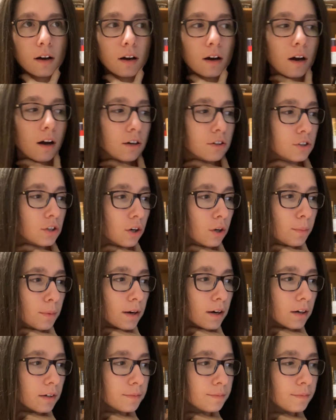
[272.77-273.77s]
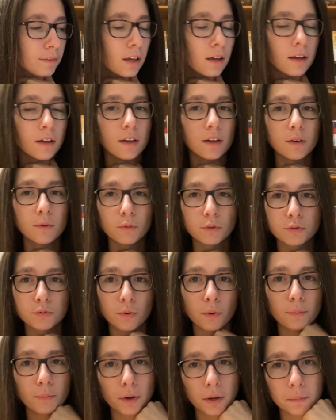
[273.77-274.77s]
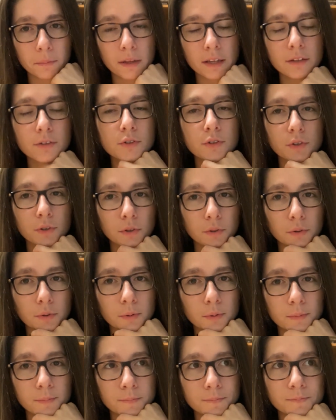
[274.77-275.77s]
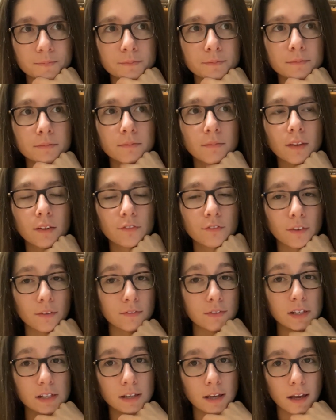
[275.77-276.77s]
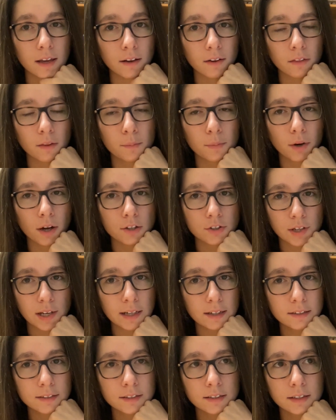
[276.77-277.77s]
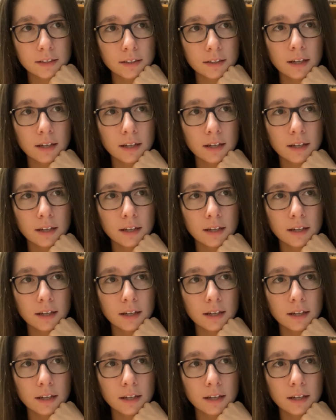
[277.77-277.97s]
October, which will bring me to 50K on the project.